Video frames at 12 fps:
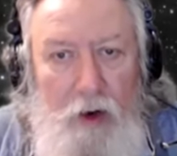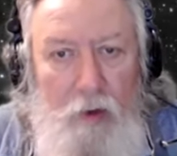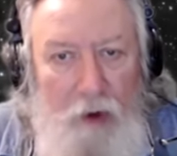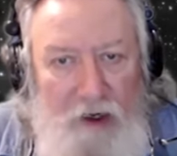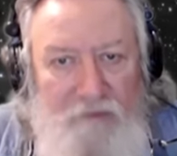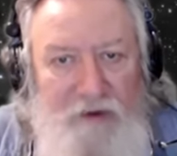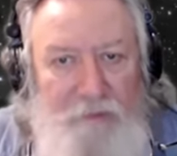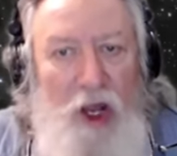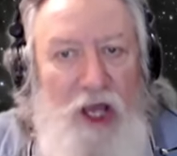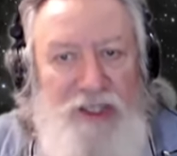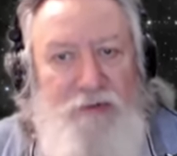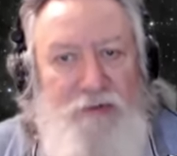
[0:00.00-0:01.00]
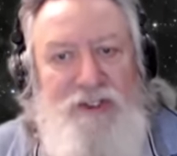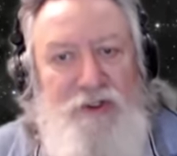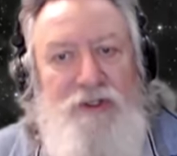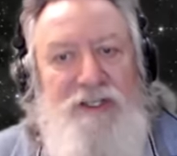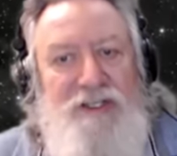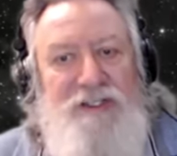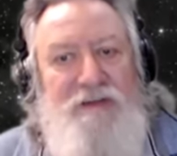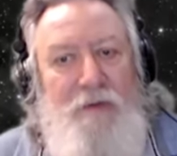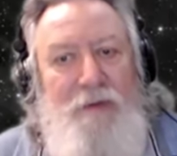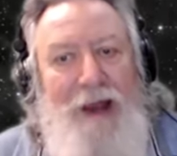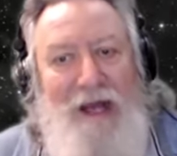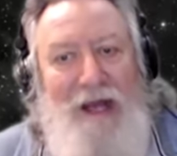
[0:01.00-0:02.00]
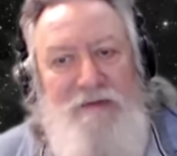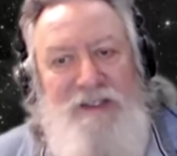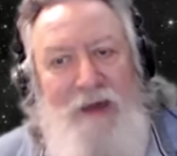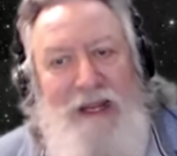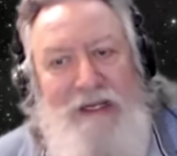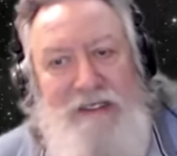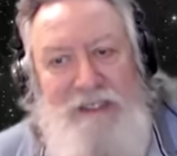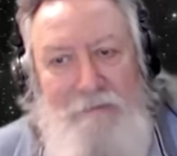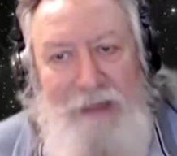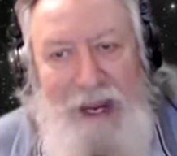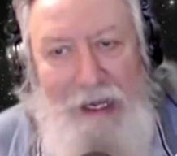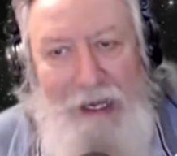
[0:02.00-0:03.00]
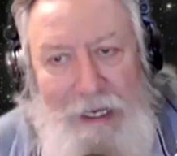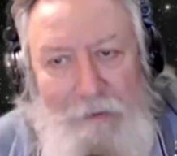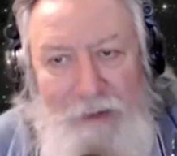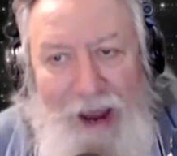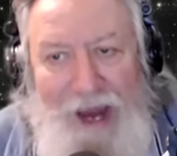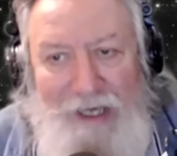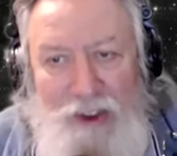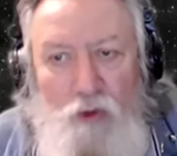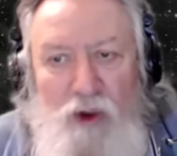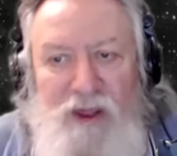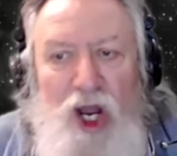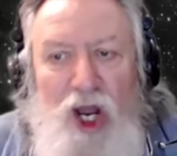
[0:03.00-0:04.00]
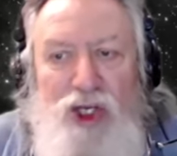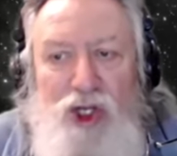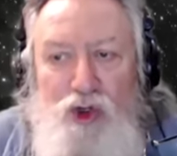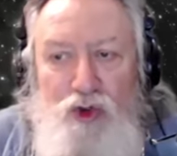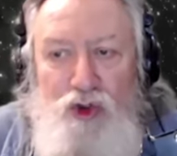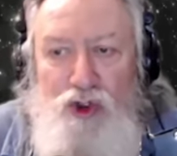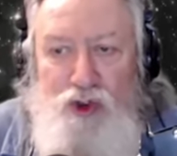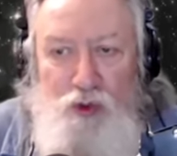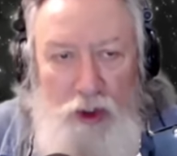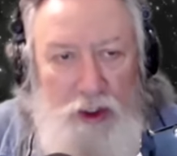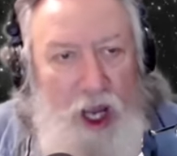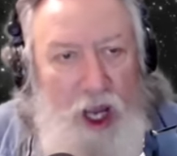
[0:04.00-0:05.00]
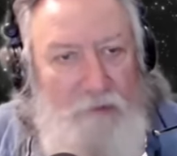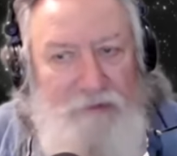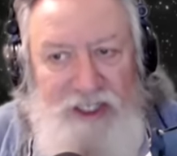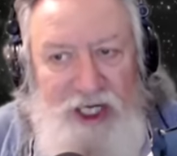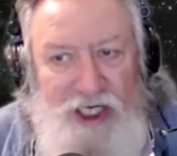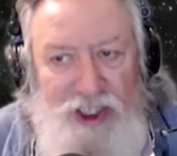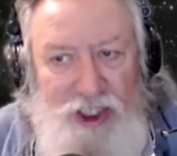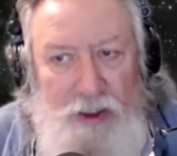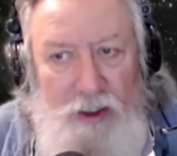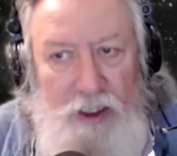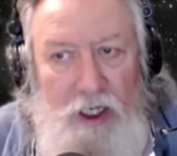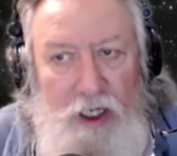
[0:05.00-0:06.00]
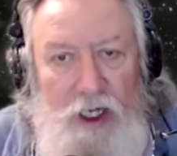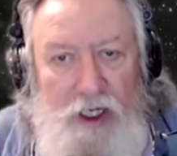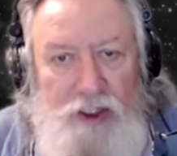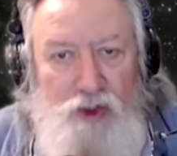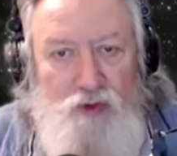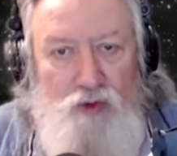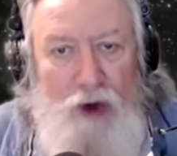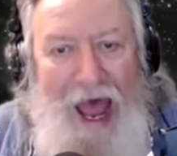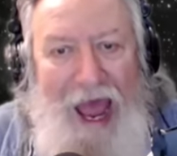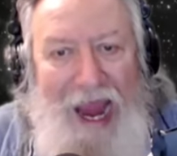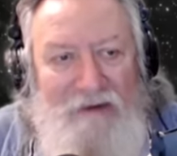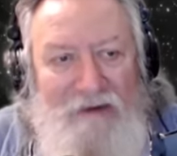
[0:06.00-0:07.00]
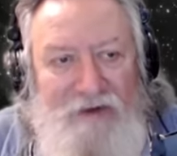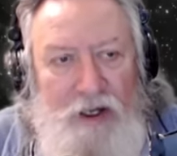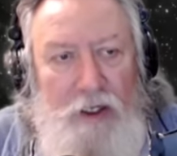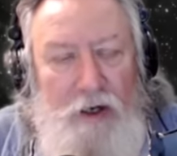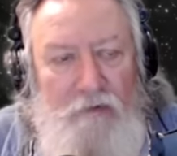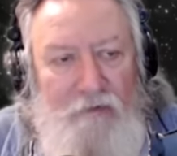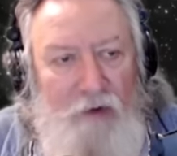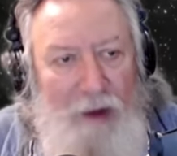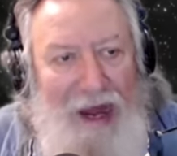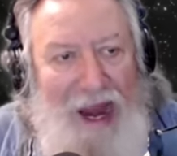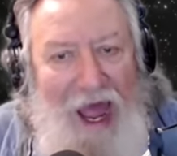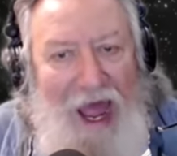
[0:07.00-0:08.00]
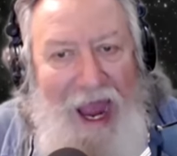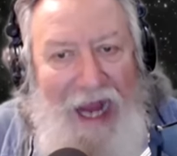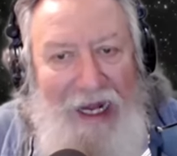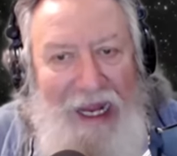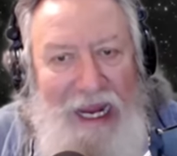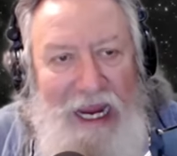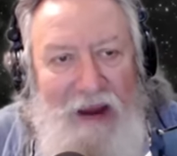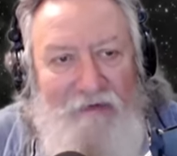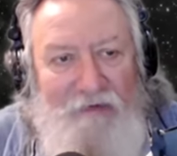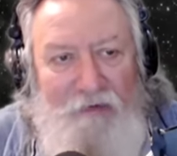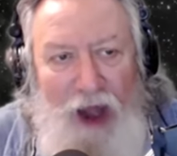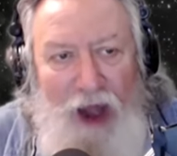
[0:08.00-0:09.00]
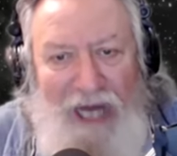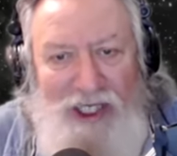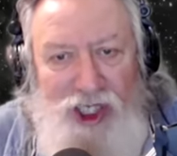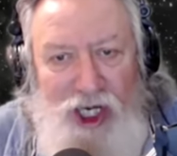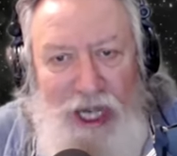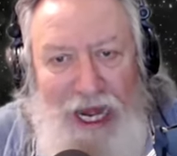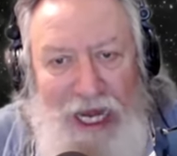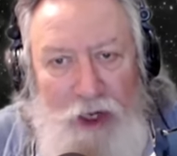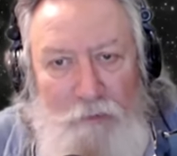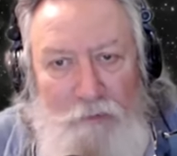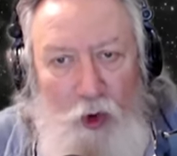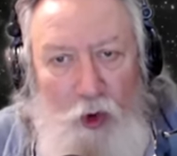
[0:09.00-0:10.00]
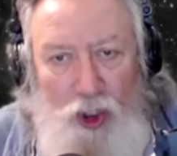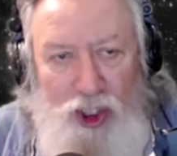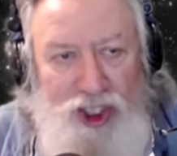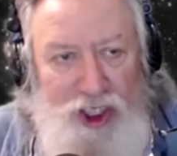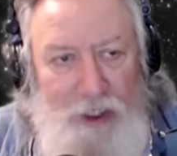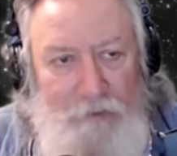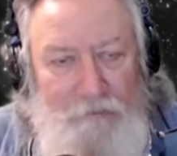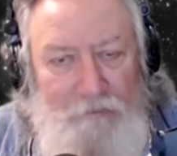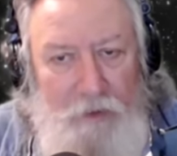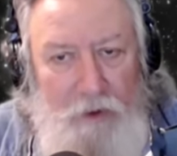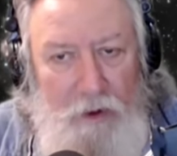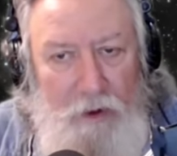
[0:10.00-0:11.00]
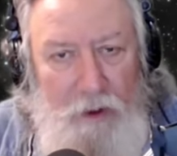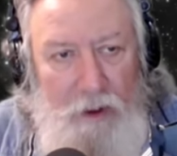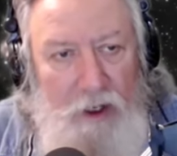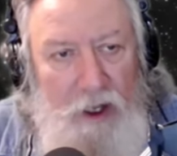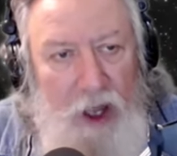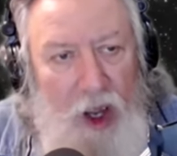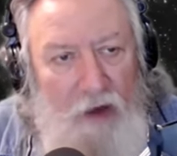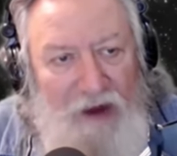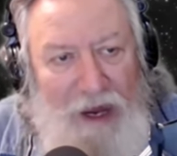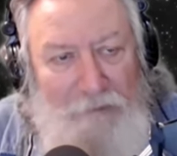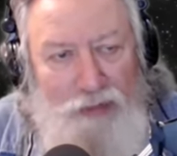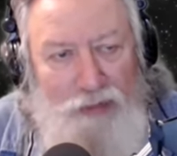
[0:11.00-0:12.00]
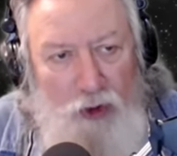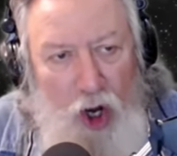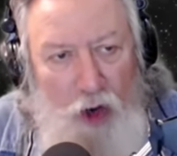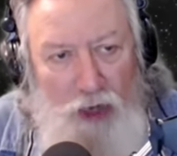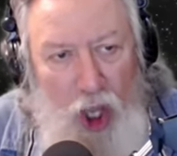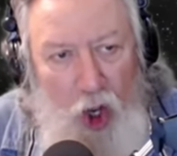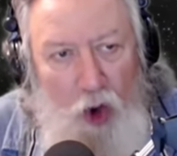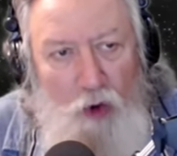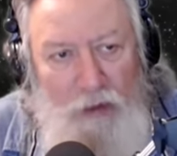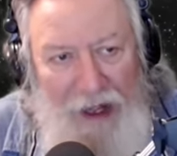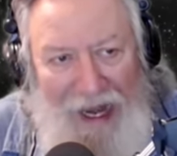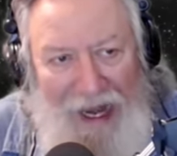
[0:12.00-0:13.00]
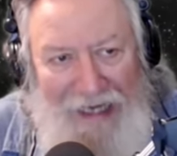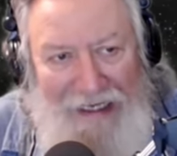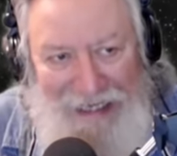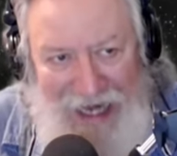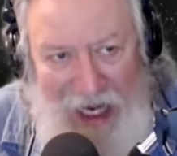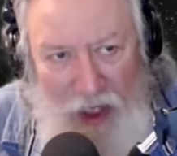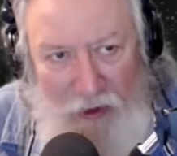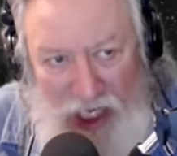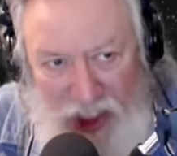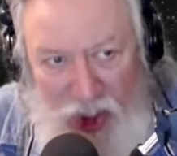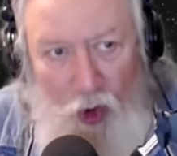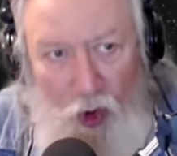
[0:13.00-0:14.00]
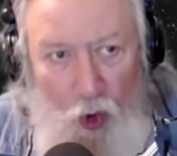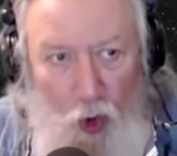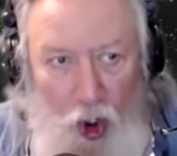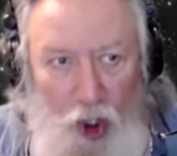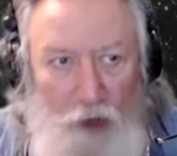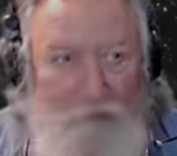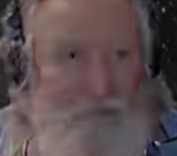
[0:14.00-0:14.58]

One of the plausible sources of the platinum spike is a metal impactor with an unusual composition derived from a highly fractionated portion of a protoplanetary core.